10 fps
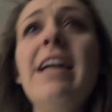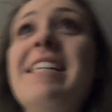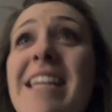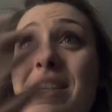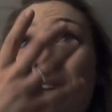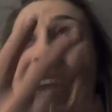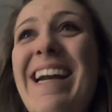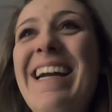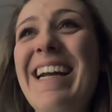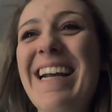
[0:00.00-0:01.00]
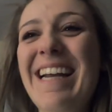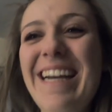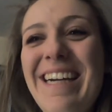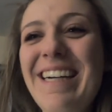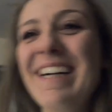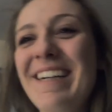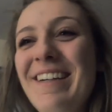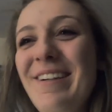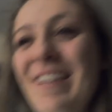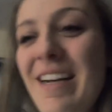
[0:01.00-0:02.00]
It's this way. Okay.
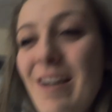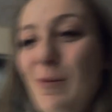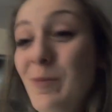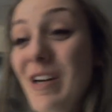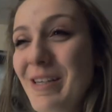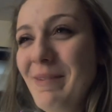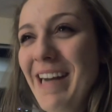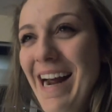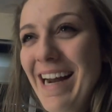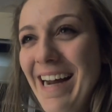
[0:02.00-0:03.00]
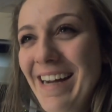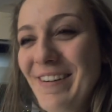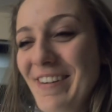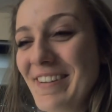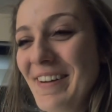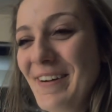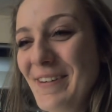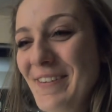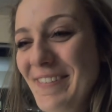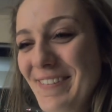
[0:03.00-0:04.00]
Doesn't mean I can't look, though.